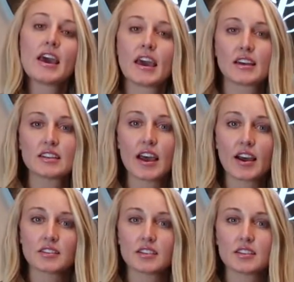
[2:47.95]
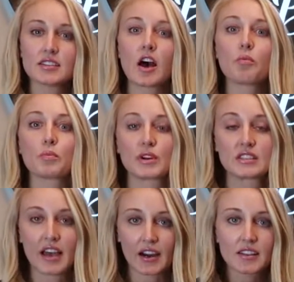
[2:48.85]
Antioxidants help
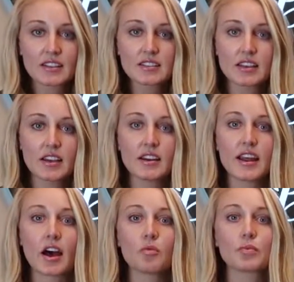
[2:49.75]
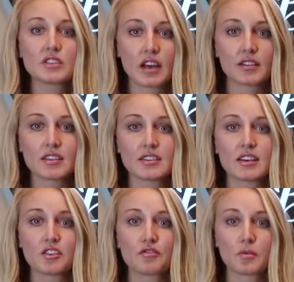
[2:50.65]
protect the skin and help protect the
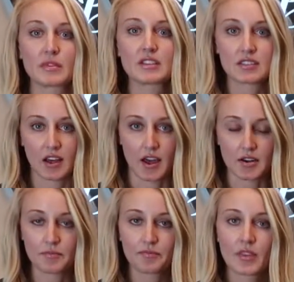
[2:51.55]
skin from the sun.